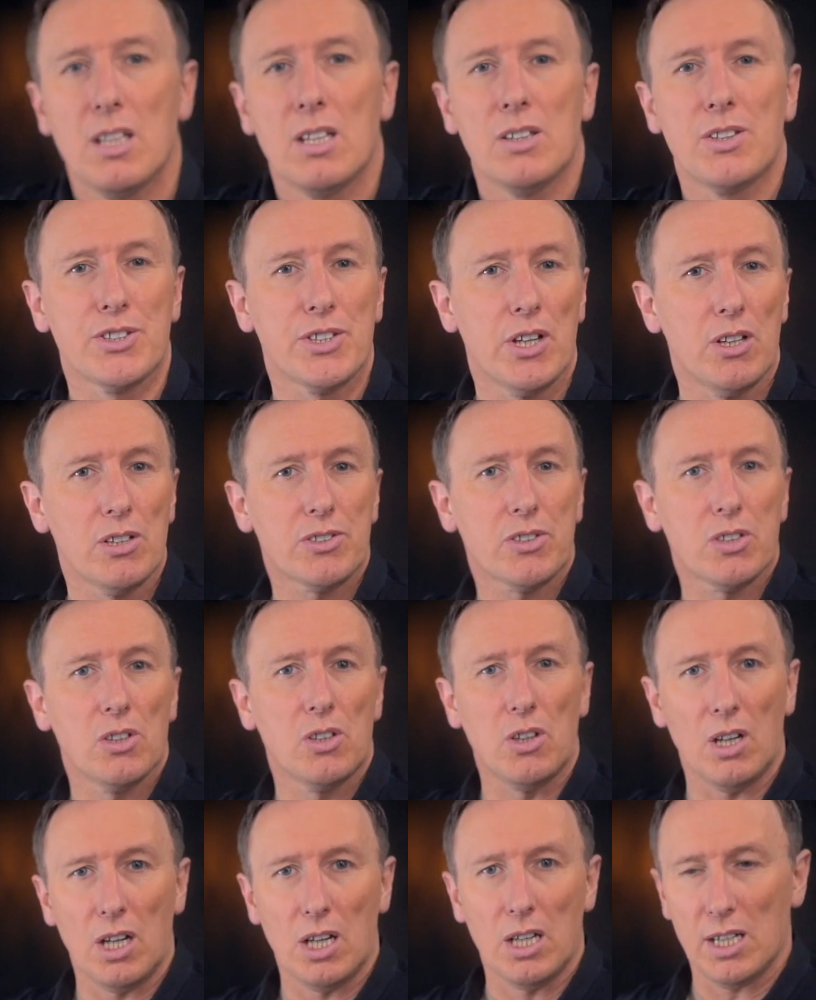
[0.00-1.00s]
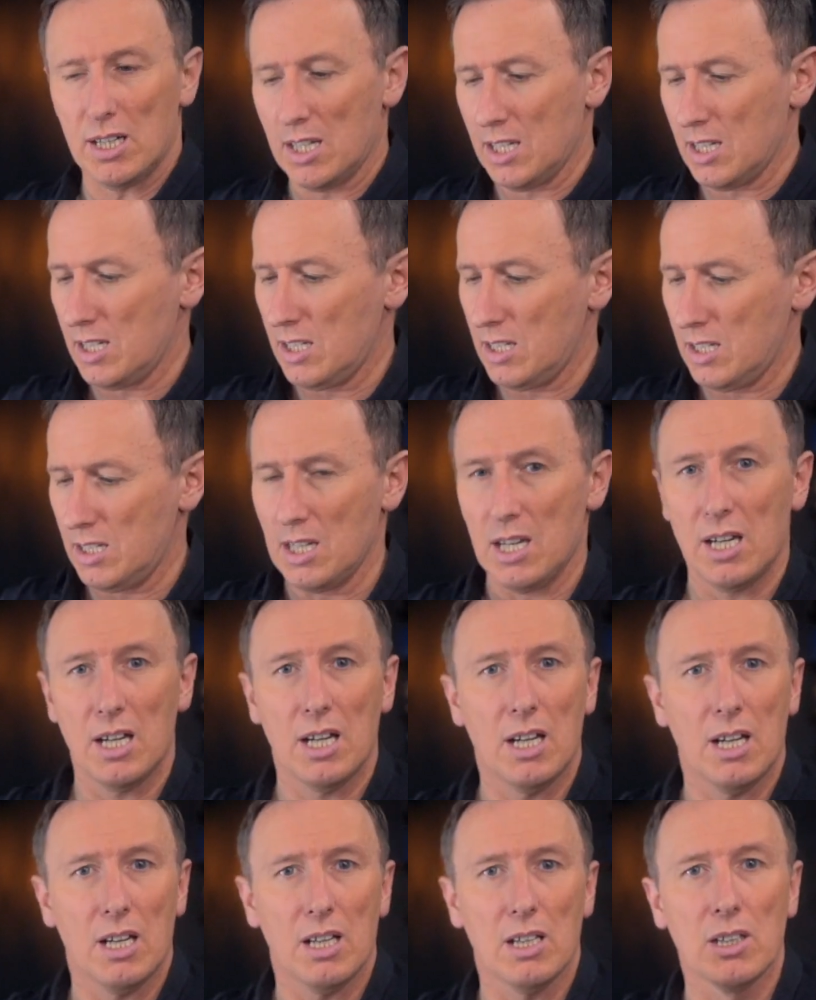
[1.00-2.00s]
There's also a
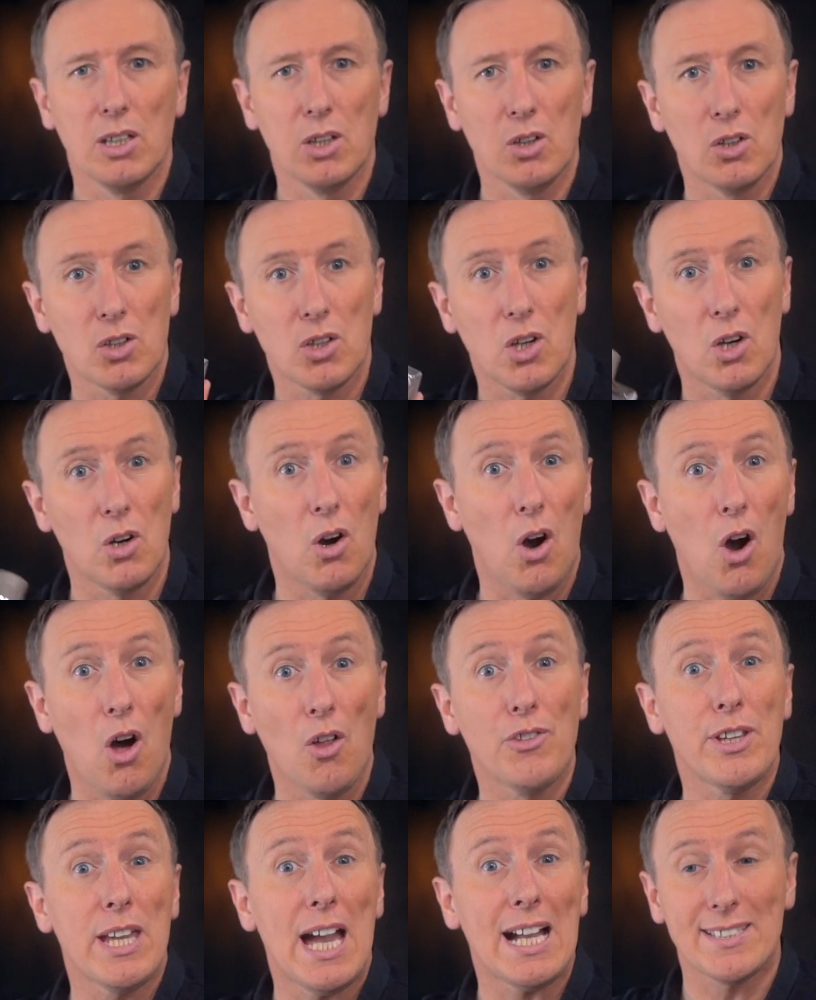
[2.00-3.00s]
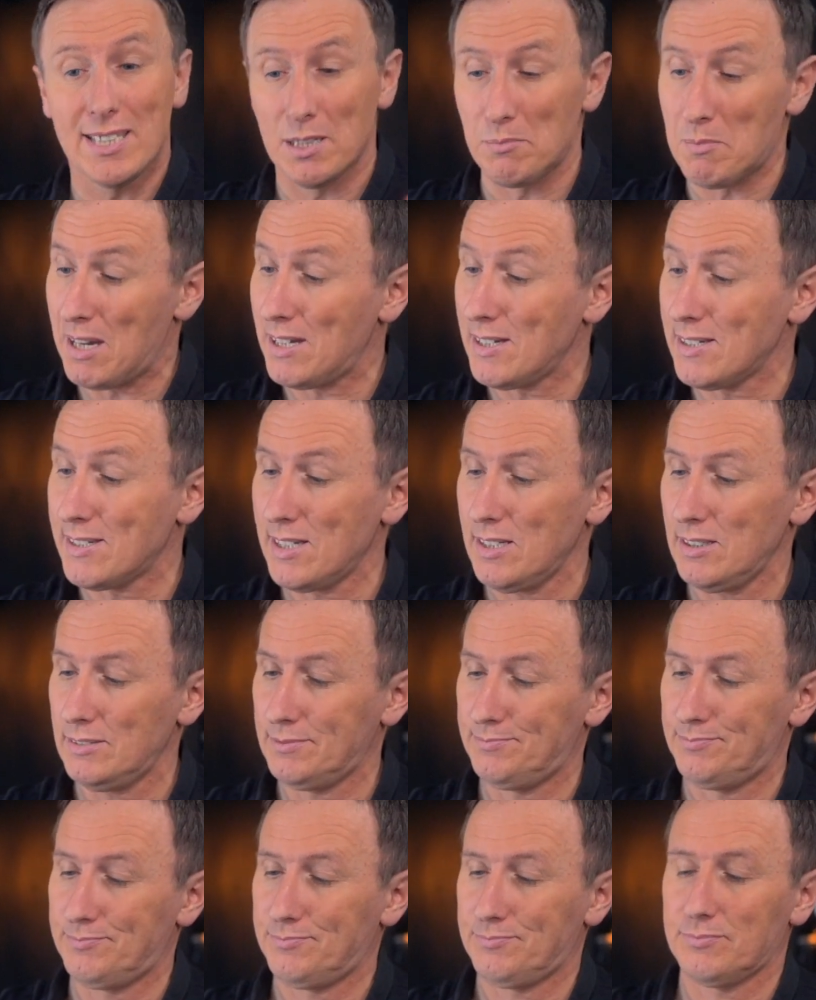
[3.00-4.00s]
uh, logo on the atomizer,
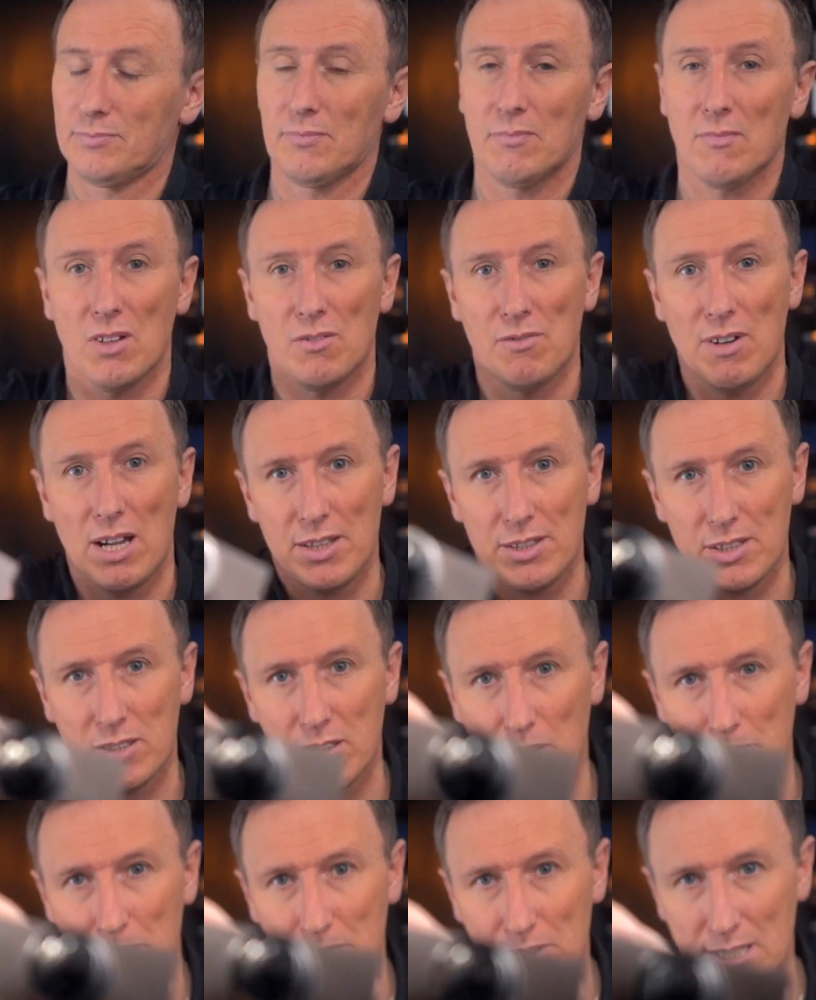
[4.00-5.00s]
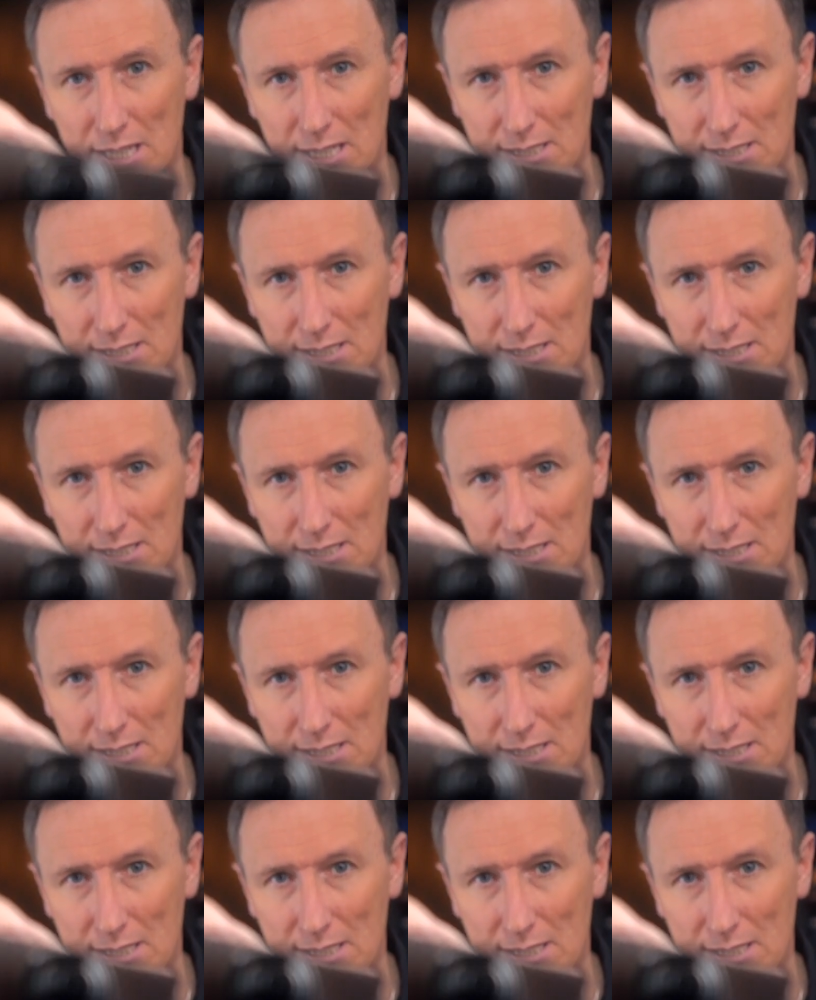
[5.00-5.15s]
right at the top of the